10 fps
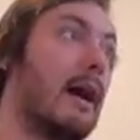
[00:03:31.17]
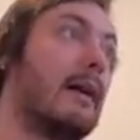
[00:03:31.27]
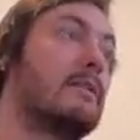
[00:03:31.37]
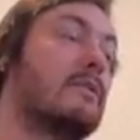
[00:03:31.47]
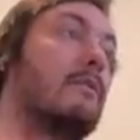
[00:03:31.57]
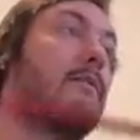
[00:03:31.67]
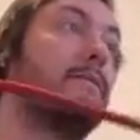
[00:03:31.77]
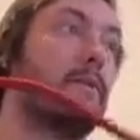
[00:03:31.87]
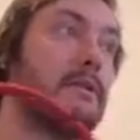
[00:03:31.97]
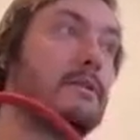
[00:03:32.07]
So the
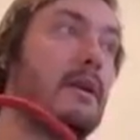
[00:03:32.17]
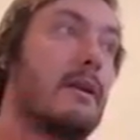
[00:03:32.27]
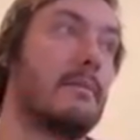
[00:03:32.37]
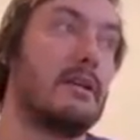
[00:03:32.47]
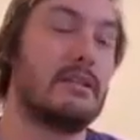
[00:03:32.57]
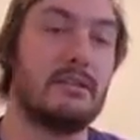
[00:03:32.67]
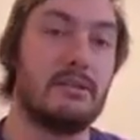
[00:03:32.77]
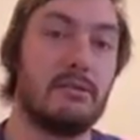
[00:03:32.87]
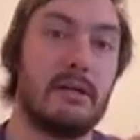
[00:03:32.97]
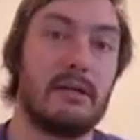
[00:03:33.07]
first knot I'm going to teach
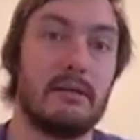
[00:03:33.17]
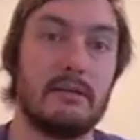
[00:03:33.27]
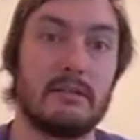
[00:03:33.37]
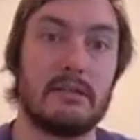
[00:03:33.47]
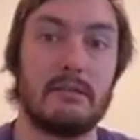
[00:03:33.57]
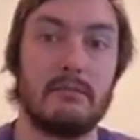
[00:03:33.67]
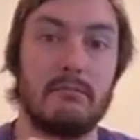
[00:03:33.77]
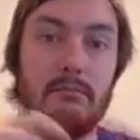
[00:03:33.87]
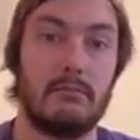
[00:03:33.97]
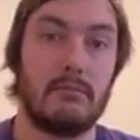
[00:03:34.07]
you is
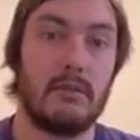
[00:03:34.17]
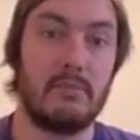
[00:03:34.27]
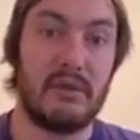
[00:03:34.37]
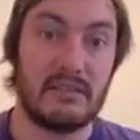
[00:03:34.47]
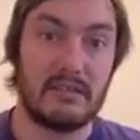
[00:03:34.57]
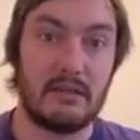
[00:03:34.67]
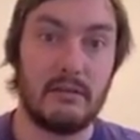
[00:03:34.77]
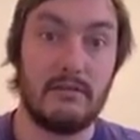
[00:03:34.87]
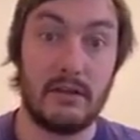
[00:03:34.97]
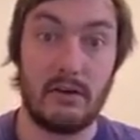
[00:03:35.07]
the basic
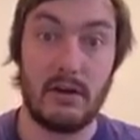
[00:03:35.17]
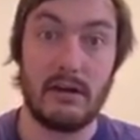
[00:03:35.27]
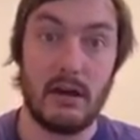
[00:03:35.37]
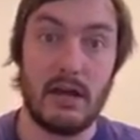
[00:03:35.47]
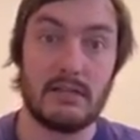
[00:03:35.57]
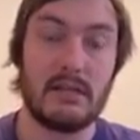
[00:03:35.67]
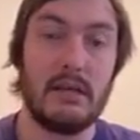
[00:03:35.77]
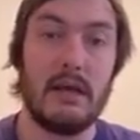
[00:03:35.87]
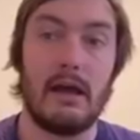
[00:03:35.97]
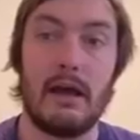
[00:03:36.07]
figure 8 knot.
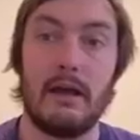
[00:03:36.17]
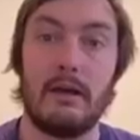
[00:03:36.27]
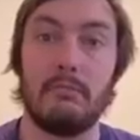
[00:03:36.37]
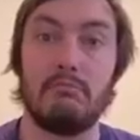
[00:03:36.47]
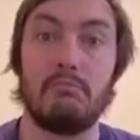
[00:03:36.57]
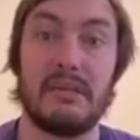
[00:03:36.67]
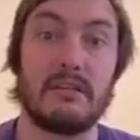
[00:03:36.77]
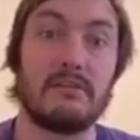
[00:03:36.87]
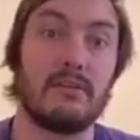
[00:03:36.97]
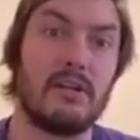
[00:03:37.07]

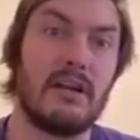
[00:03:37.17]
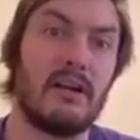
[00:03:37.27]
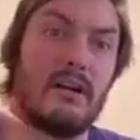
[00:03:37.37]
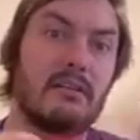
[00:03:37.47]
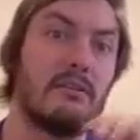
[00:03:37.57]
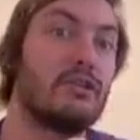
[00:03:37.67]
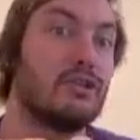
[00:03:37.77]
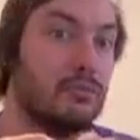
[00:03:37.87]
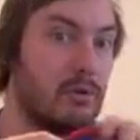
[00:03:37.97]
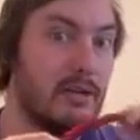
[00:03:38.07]
Basic figure 8 knot,
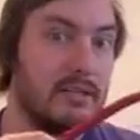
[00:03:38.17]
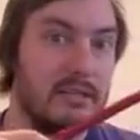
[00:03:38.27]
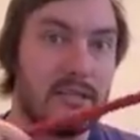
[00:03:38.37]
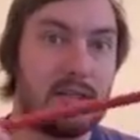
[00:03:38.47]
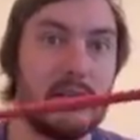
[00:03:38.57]
super easy.